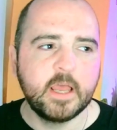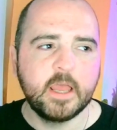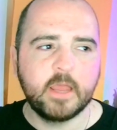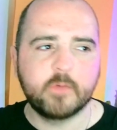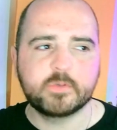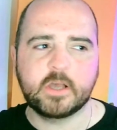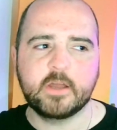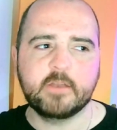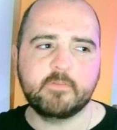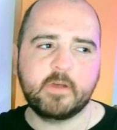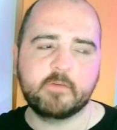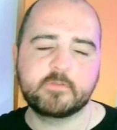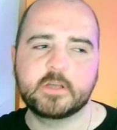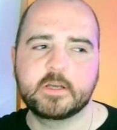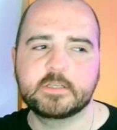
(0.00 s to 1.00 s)
It was kind of
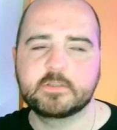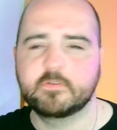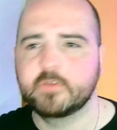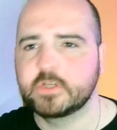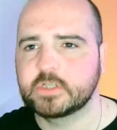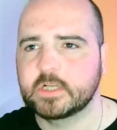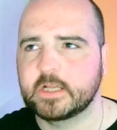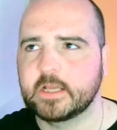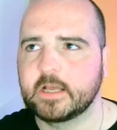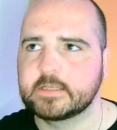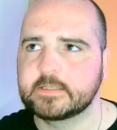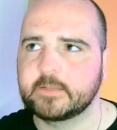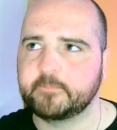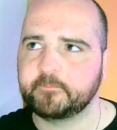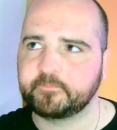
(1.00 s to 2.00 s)
advertised originally
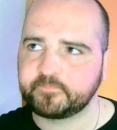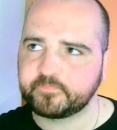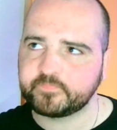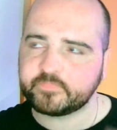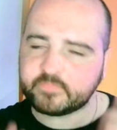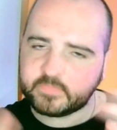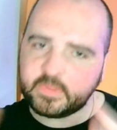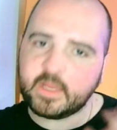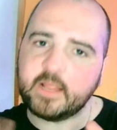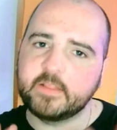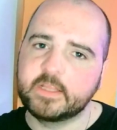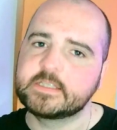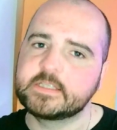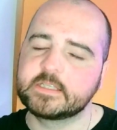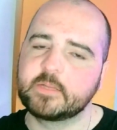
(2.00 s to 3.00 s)
as,
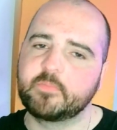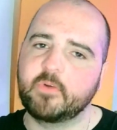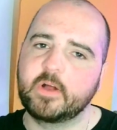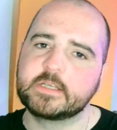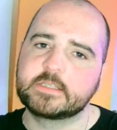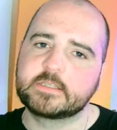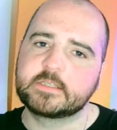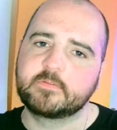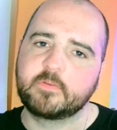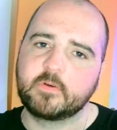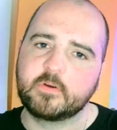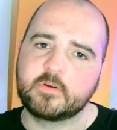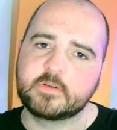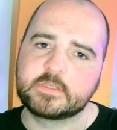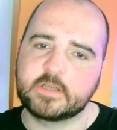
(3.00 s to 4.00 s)
this is a price
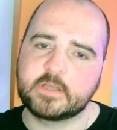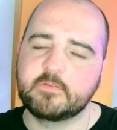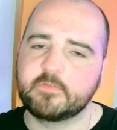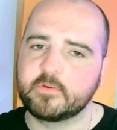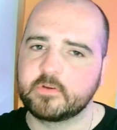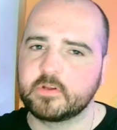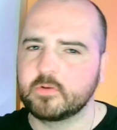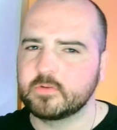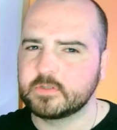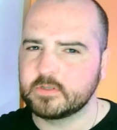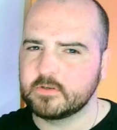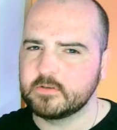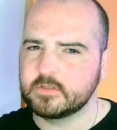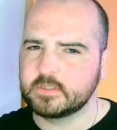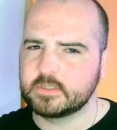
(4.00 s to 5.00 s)
for Cipher
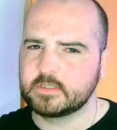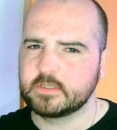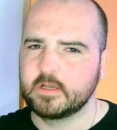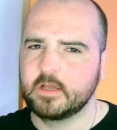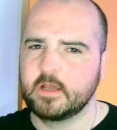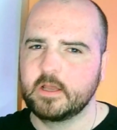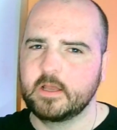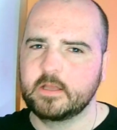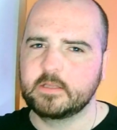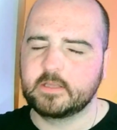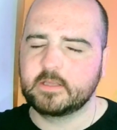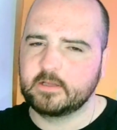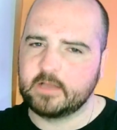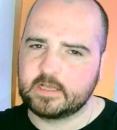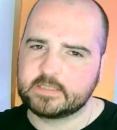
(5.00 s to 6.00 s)
users
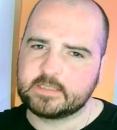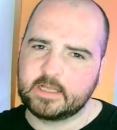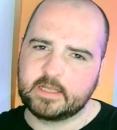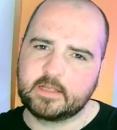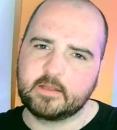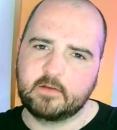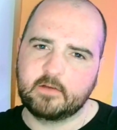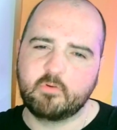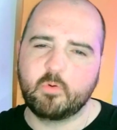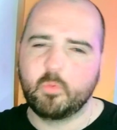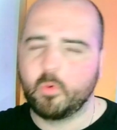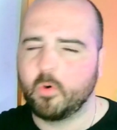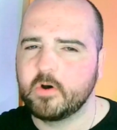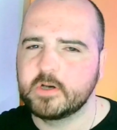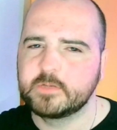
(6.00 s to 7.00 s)
as like a
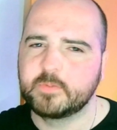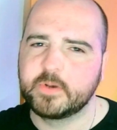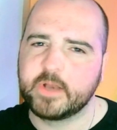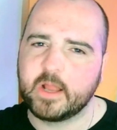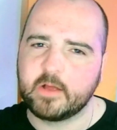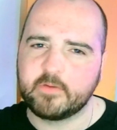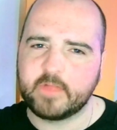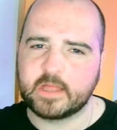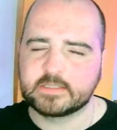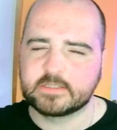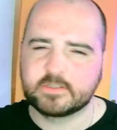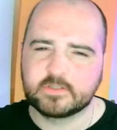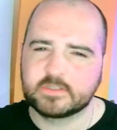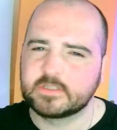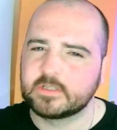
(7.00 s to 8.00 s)
reward, but now that's
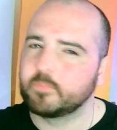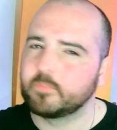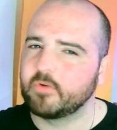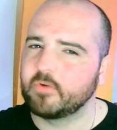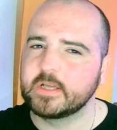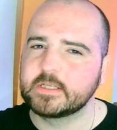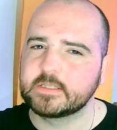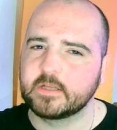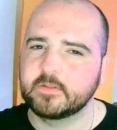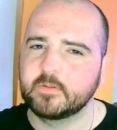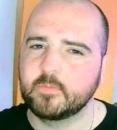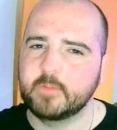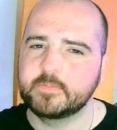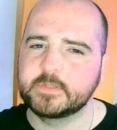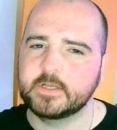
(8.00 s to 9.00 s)
just the price on the
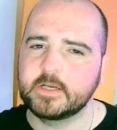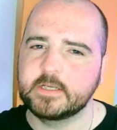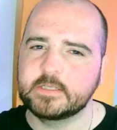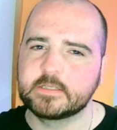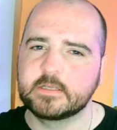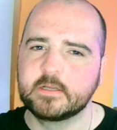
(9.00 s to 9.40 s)
website